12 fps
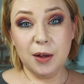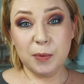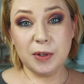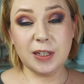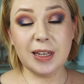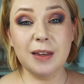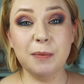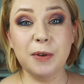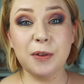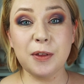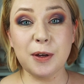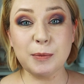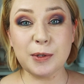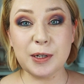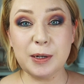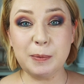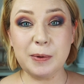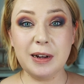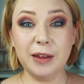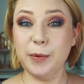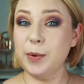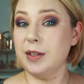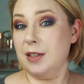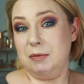please give me a thumbs up.
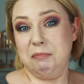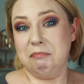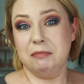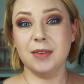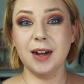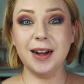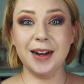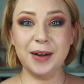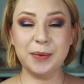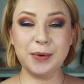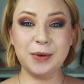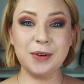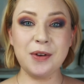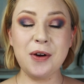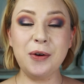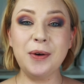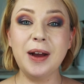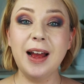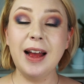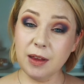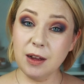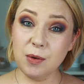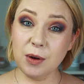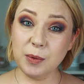Otherwise, I wouldn't know.
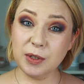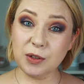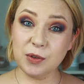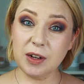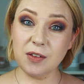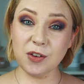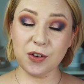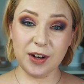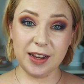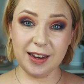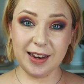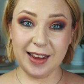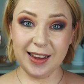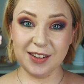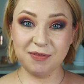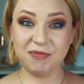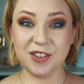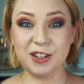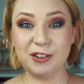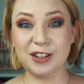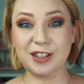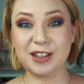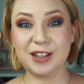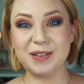Now I wish you have a great day and see you
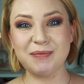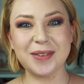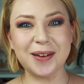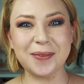next time. Bye